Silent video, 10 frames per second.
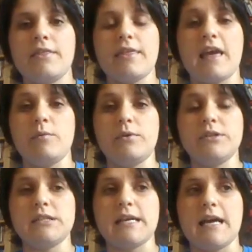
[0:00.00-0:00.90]
they
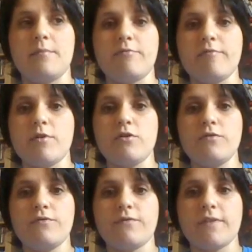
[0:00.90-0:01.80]
would
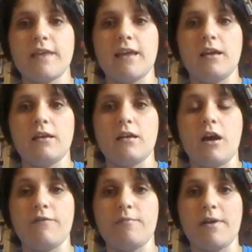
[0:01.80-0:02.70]
remove the
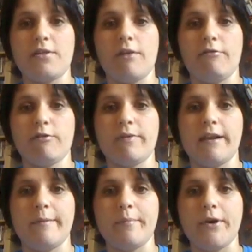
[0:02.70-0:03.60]
half of my thyroid with a
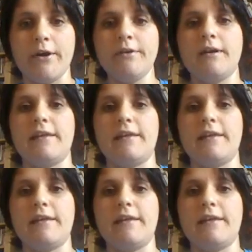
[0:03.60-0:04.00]
lump on,